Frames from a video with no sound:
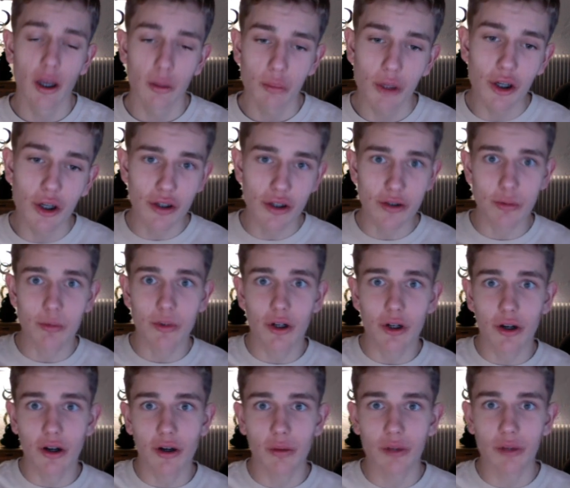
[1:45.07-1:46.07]
Because
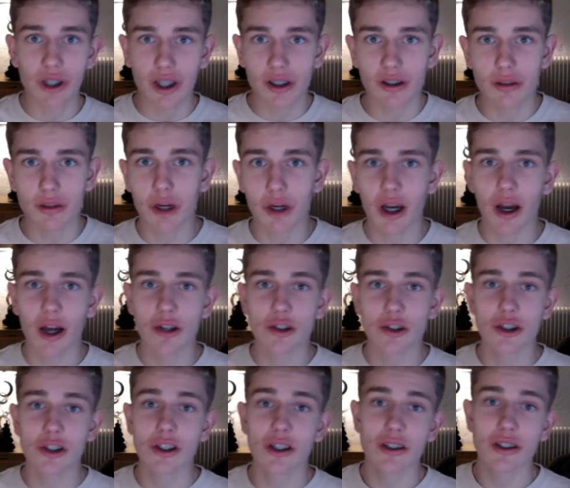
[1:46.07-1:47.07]
when I did my
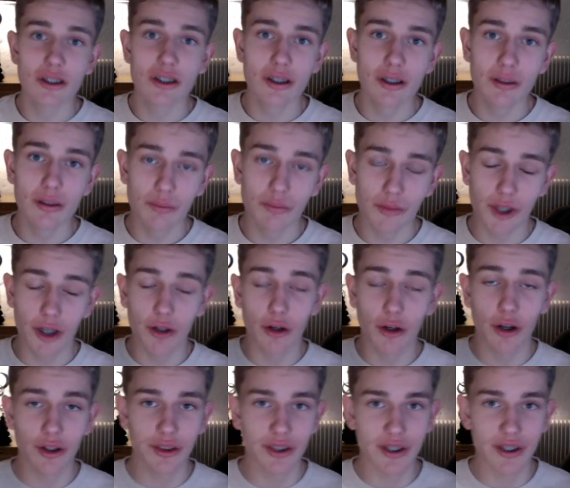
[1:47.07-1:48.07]
IGCSE, I
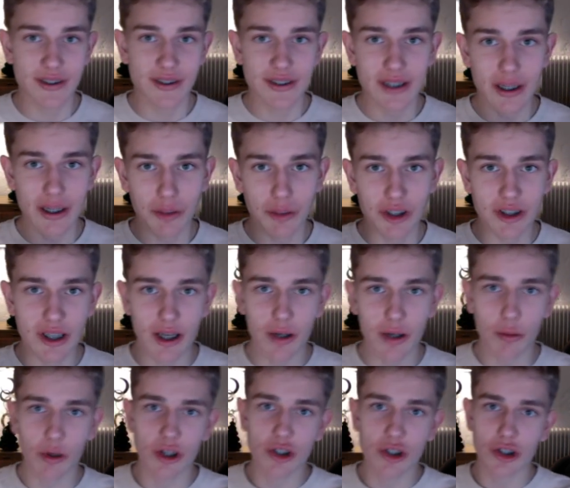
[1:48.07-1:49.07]
got the same exact
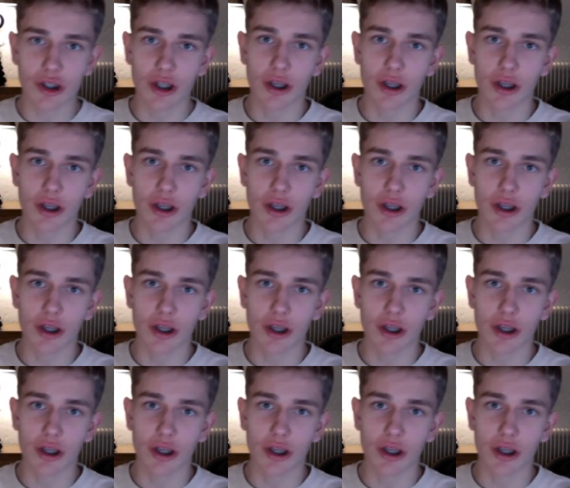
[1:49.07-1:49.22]
question,